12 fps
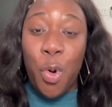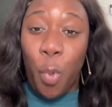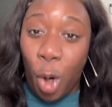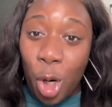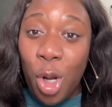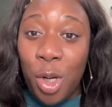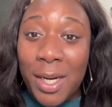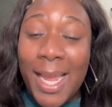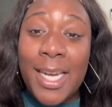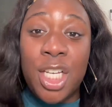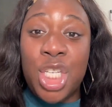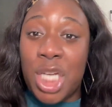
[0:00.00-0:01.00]
the world
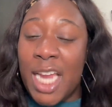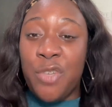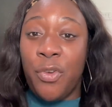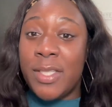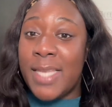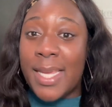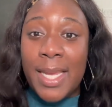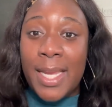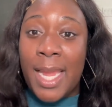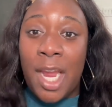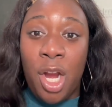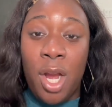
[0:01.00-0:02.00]
in exchange for
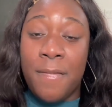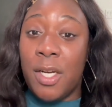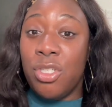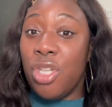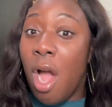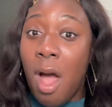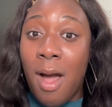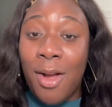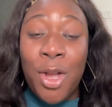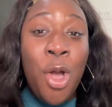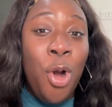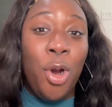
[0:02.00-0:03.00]
taking care of their
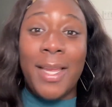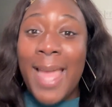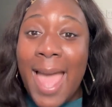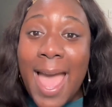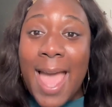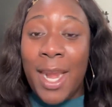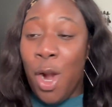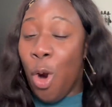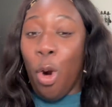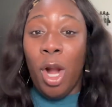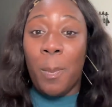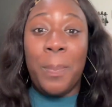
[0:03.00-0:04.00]
dog or cat
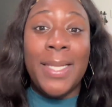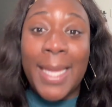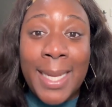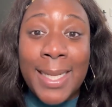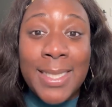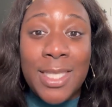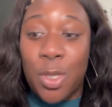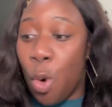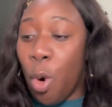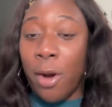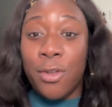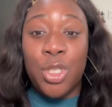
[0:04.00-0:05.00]
or plants
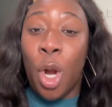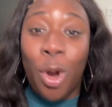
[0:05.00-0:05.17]
or